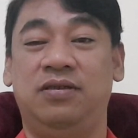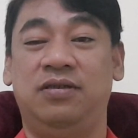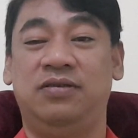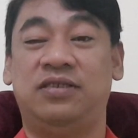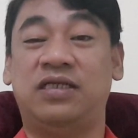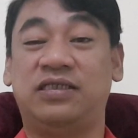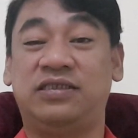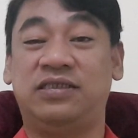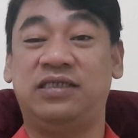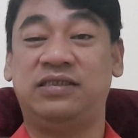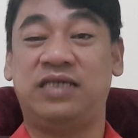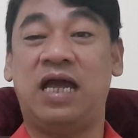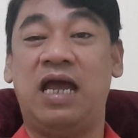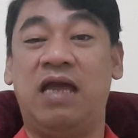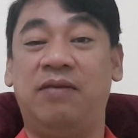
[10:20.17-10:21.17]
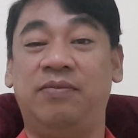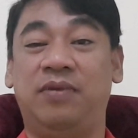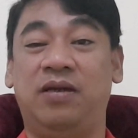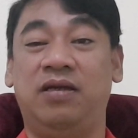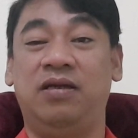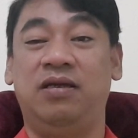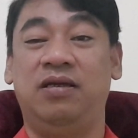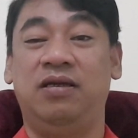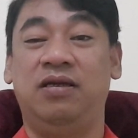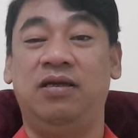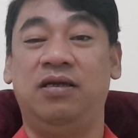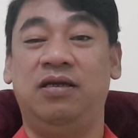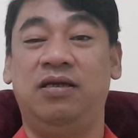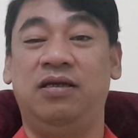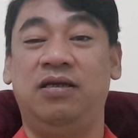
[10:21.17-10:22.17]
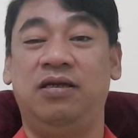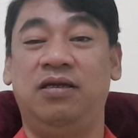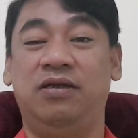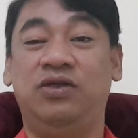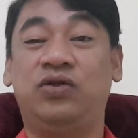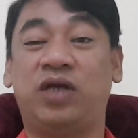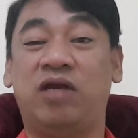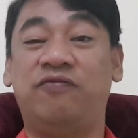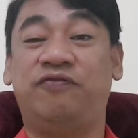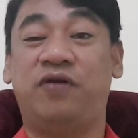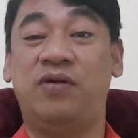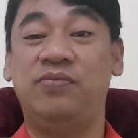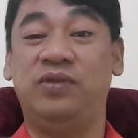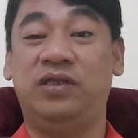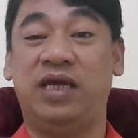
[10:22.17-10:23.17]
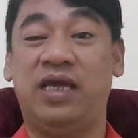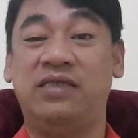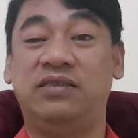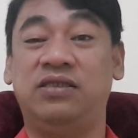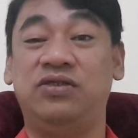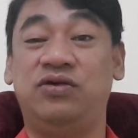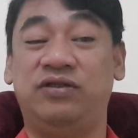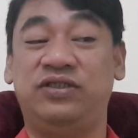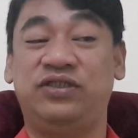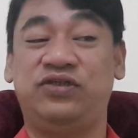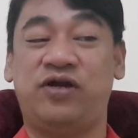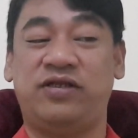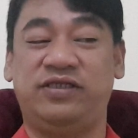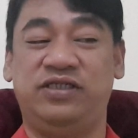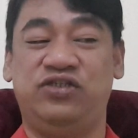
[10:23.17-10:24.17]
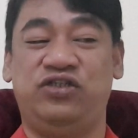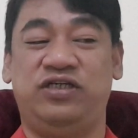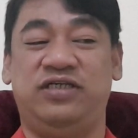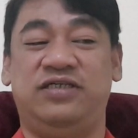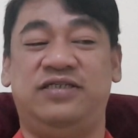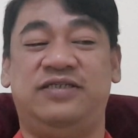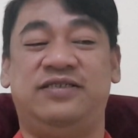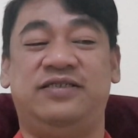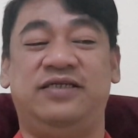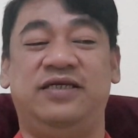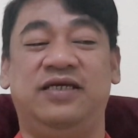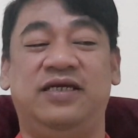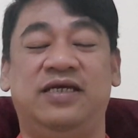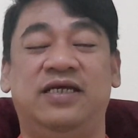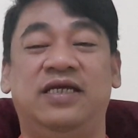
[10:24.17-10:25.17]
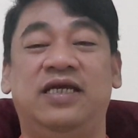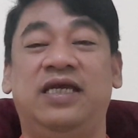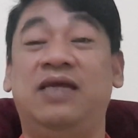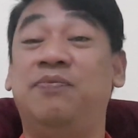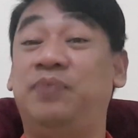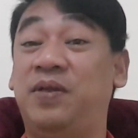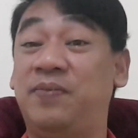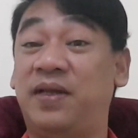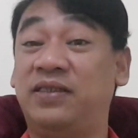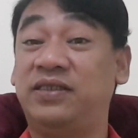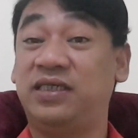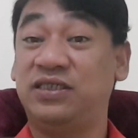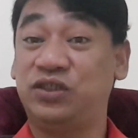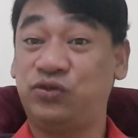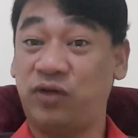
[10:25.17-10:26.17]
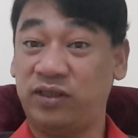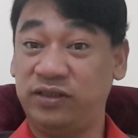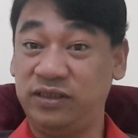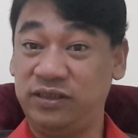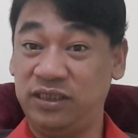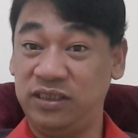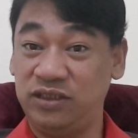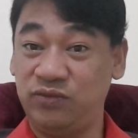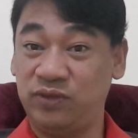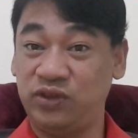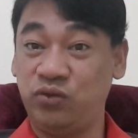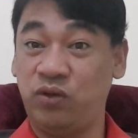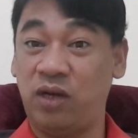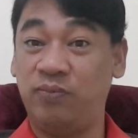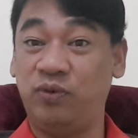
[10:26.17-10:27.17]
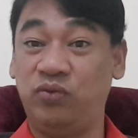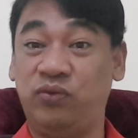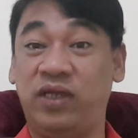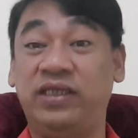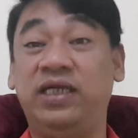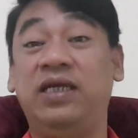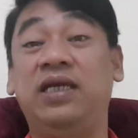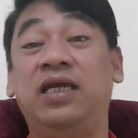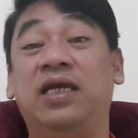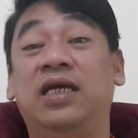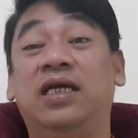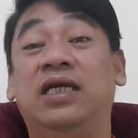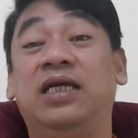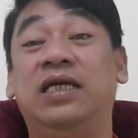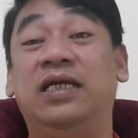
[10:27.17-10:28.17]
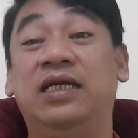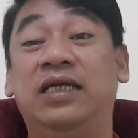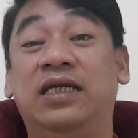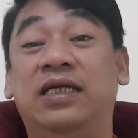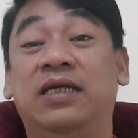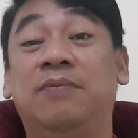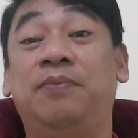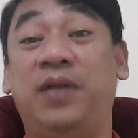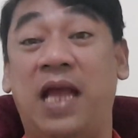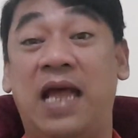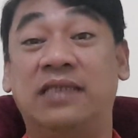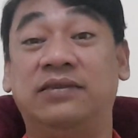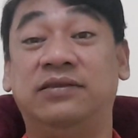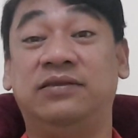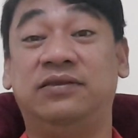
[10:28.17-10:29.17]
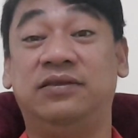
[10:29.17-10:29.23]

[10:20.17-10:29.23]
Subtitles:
that's the time you can formulate your strategies. Implementing strategies, what you have already planned.